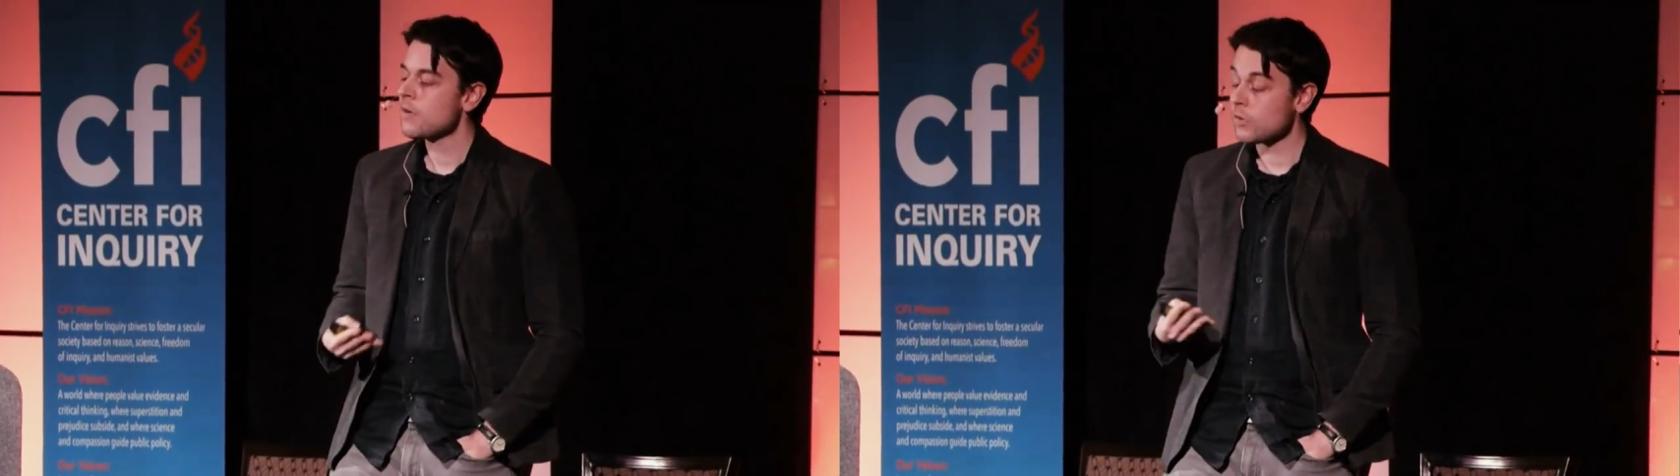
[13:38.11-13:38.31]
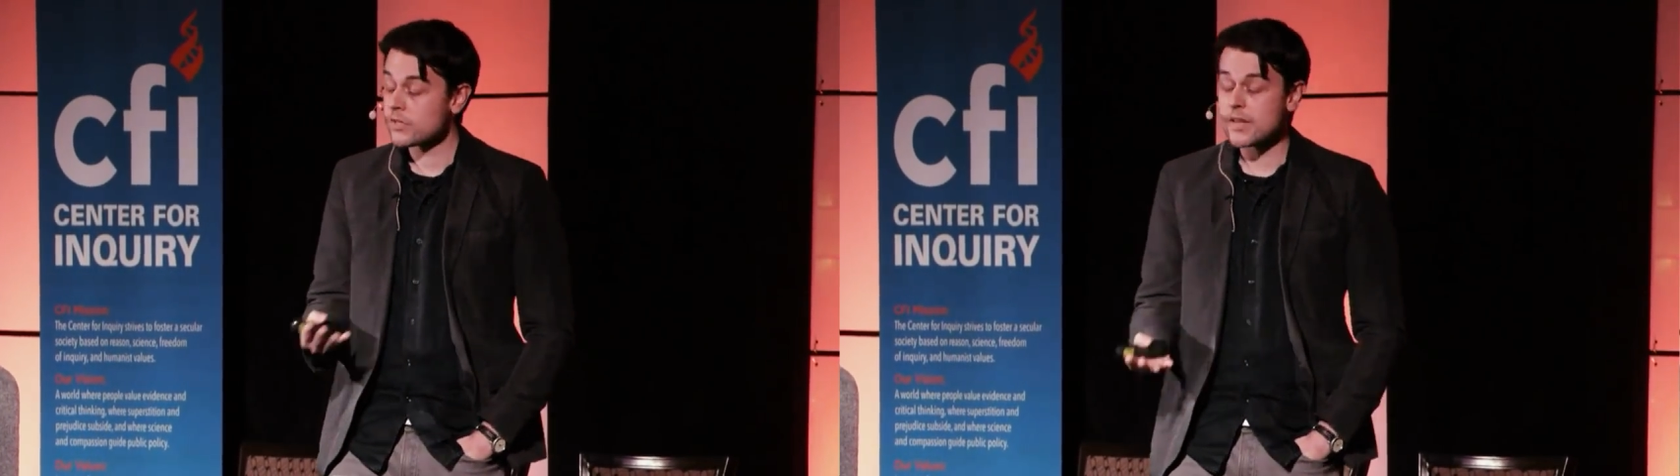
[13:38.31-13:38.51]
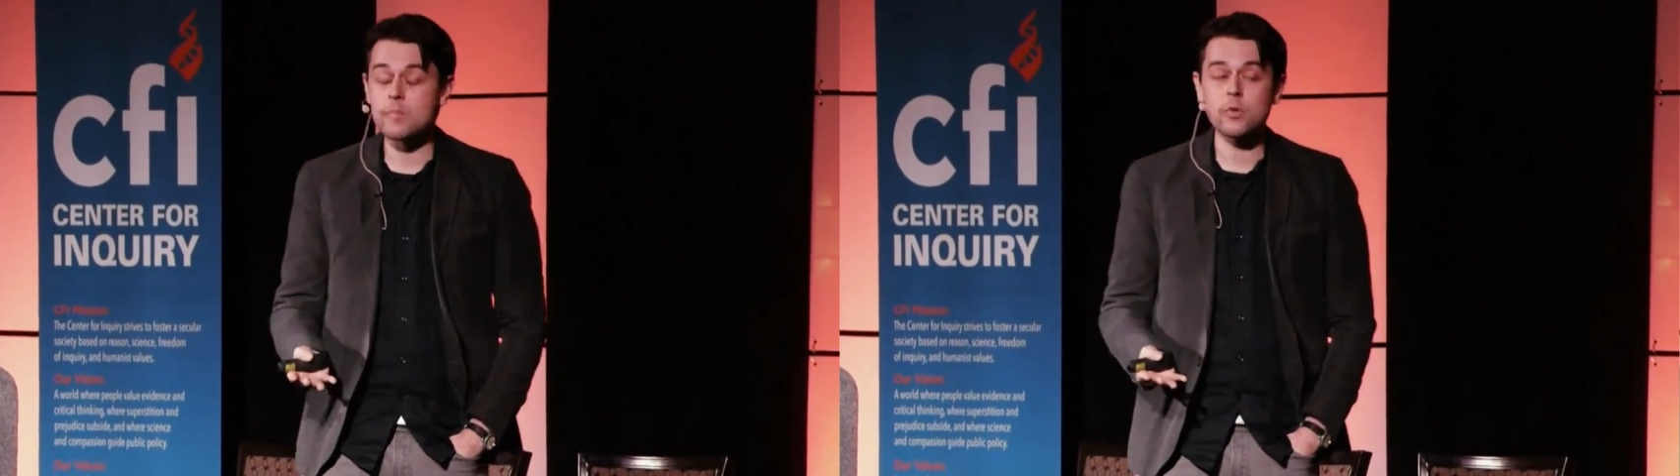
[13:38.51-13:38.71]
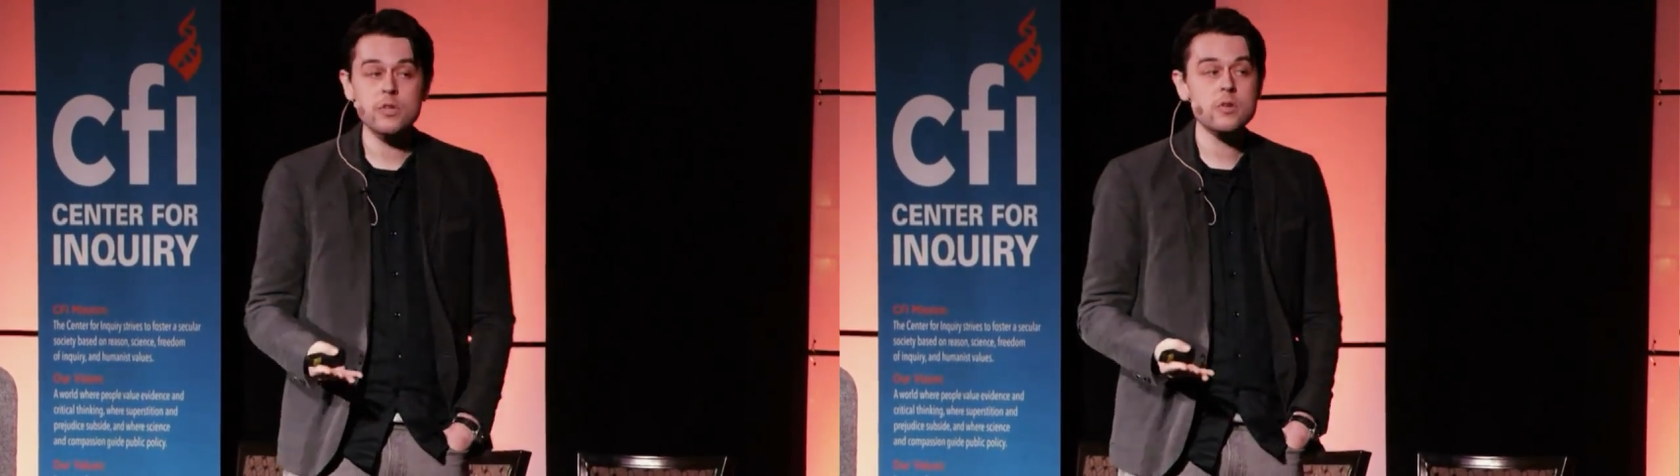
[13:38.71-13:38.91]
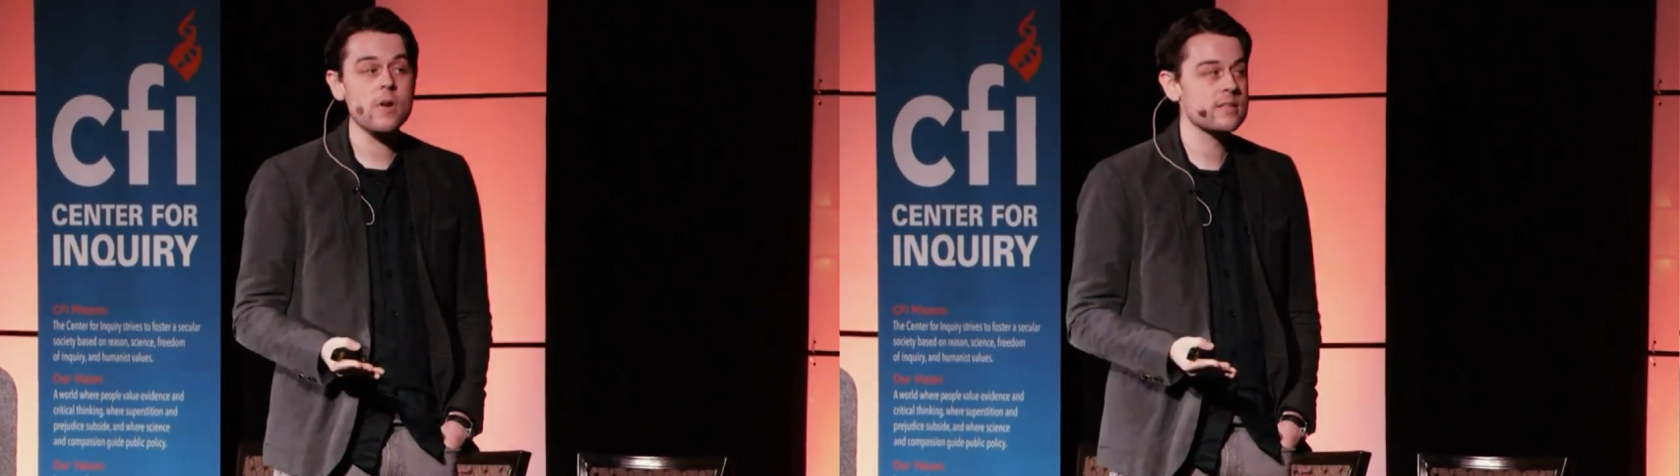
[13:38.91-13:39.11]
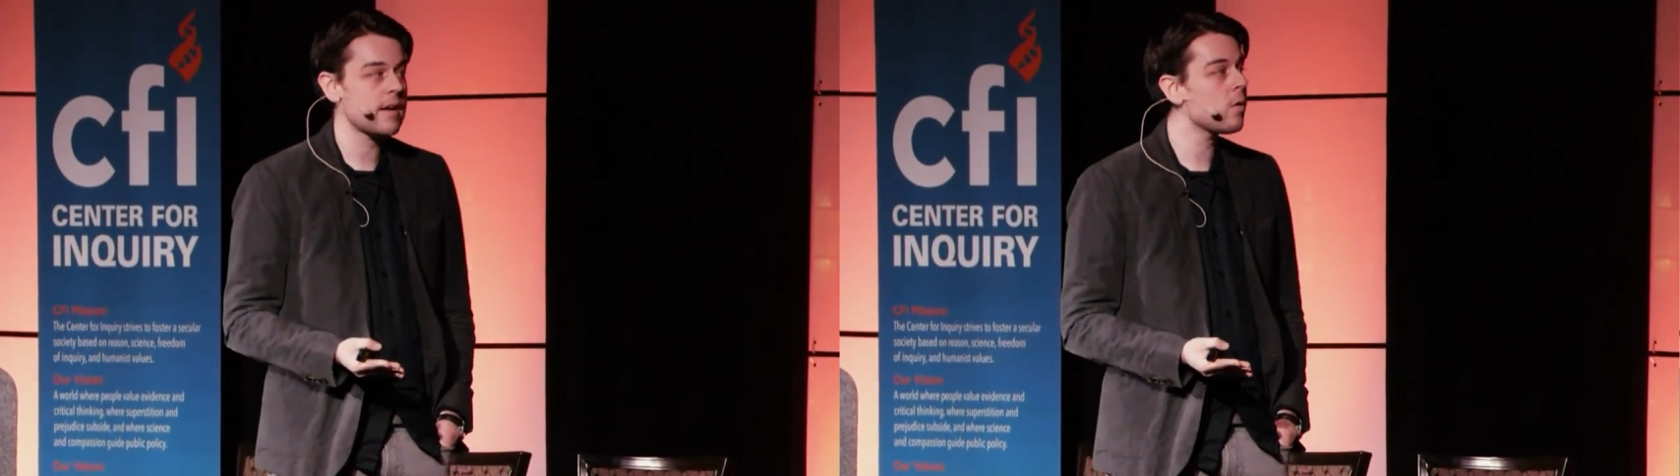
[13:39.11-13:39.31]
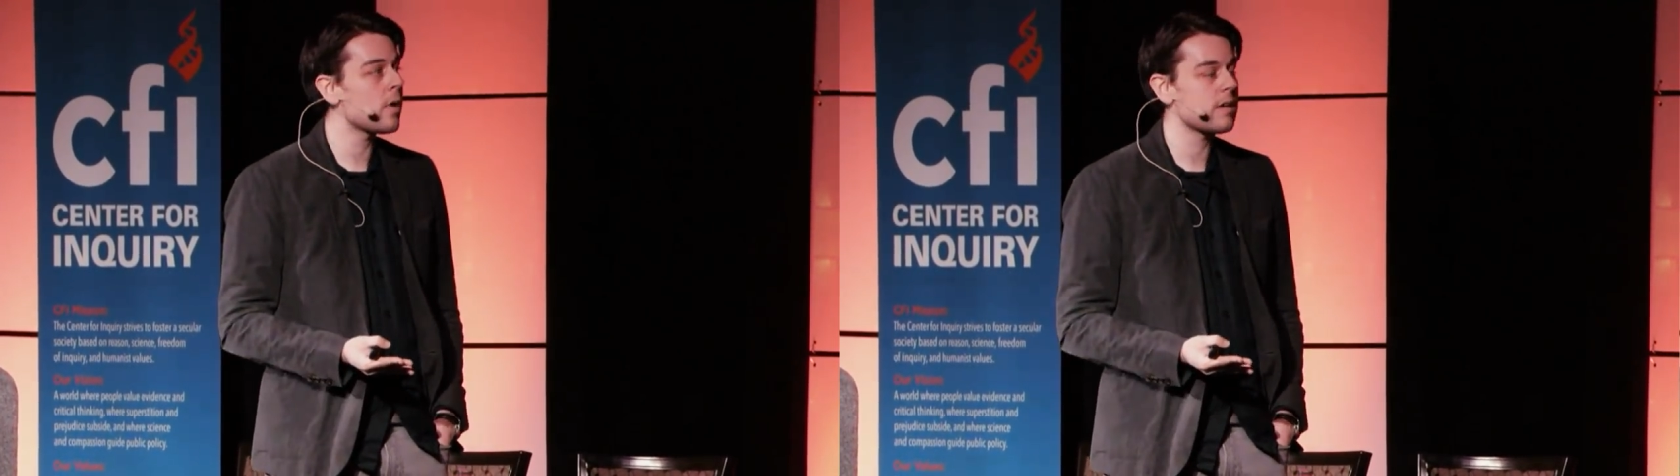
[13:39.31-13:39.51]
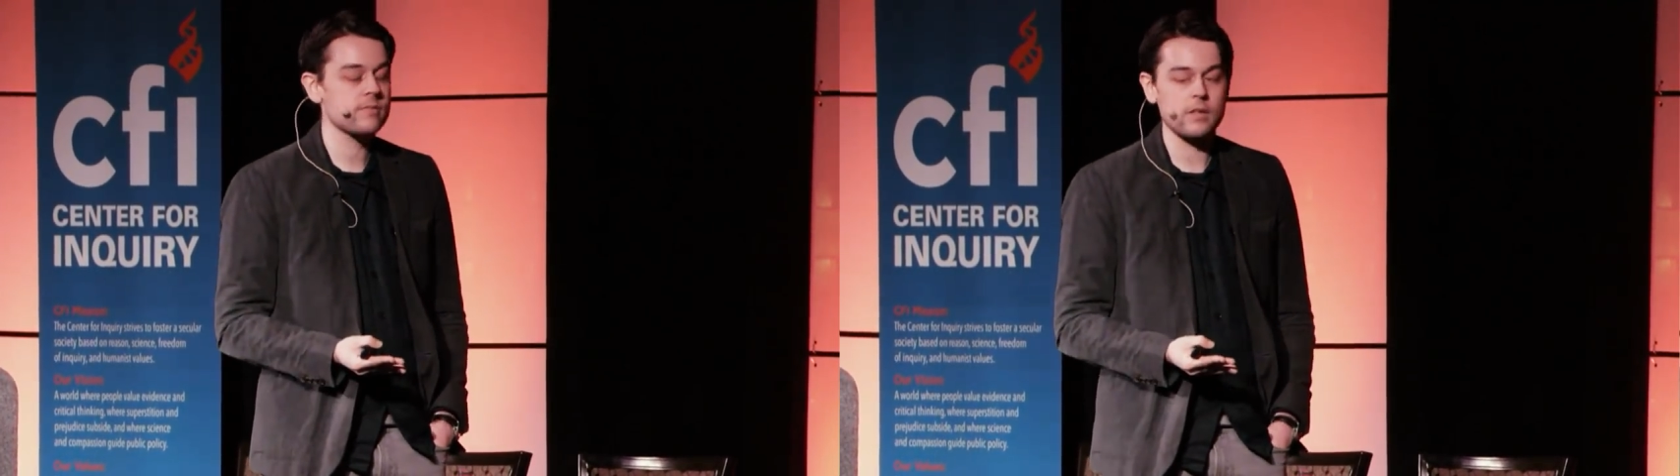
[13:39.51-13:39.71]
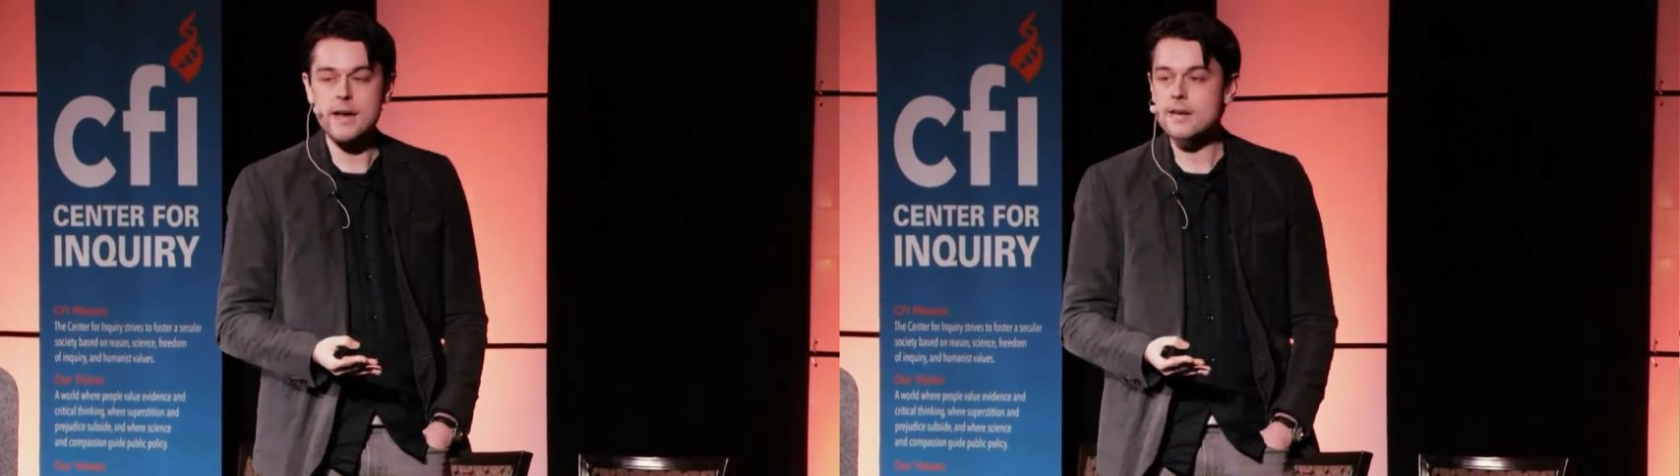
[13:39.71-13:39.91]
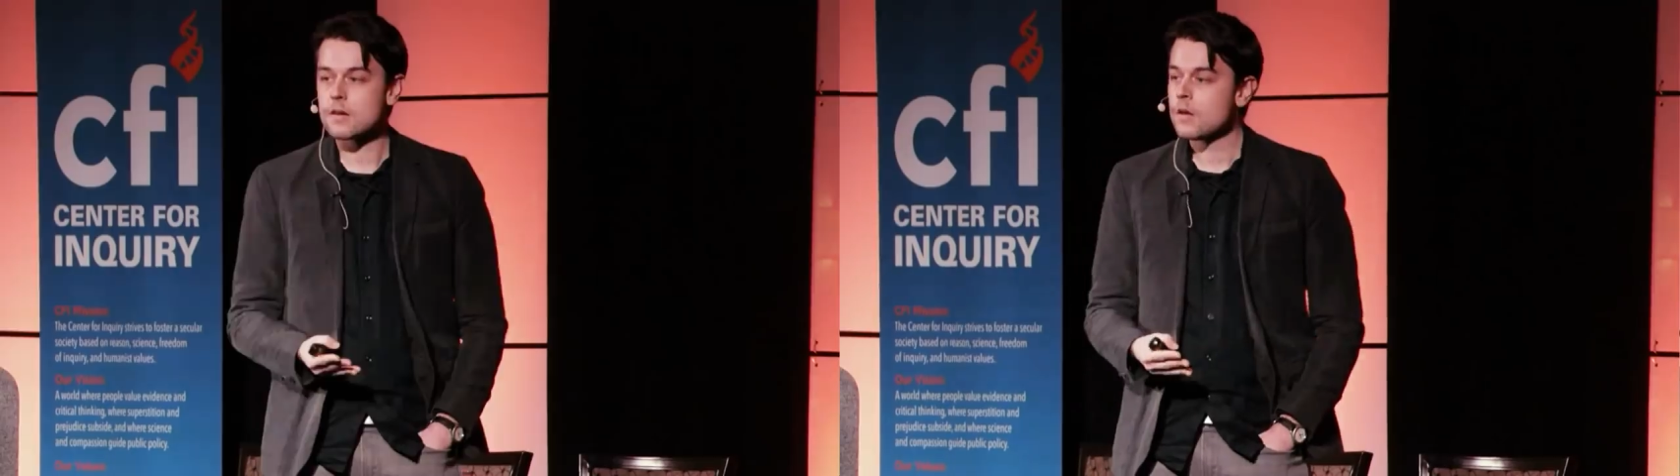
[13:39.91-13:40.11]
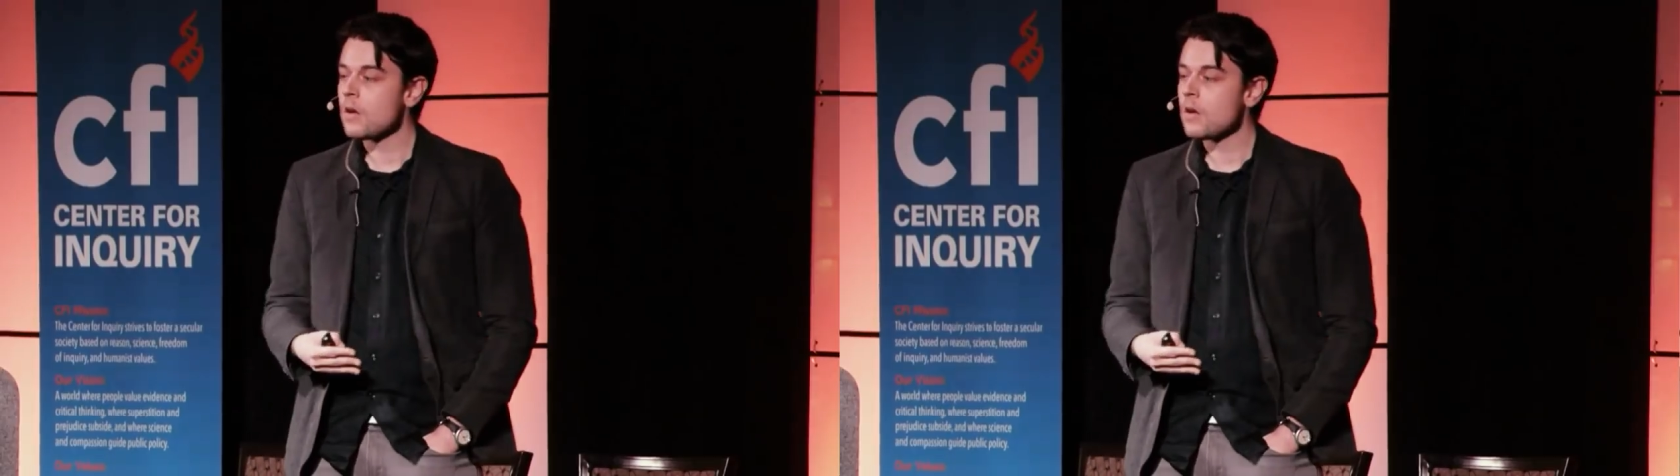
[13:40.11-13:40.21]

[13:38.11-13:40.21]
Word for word: For example, the U S Airways flight,